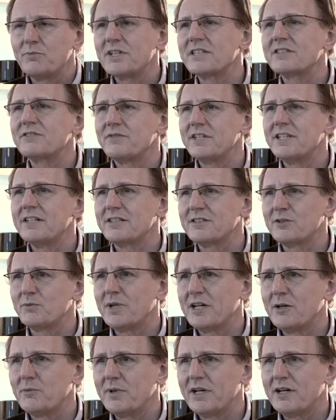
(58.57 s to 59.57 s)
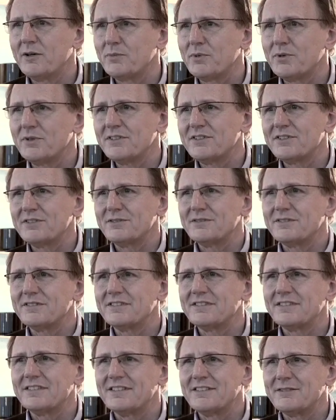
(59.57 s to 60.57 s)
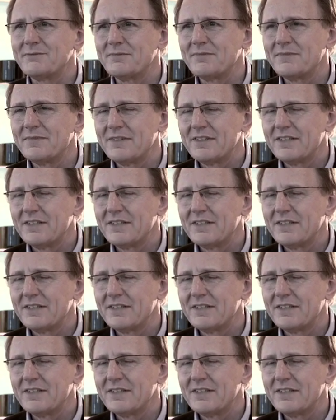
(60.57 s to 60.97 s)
mixed feelings about PowerPoints, and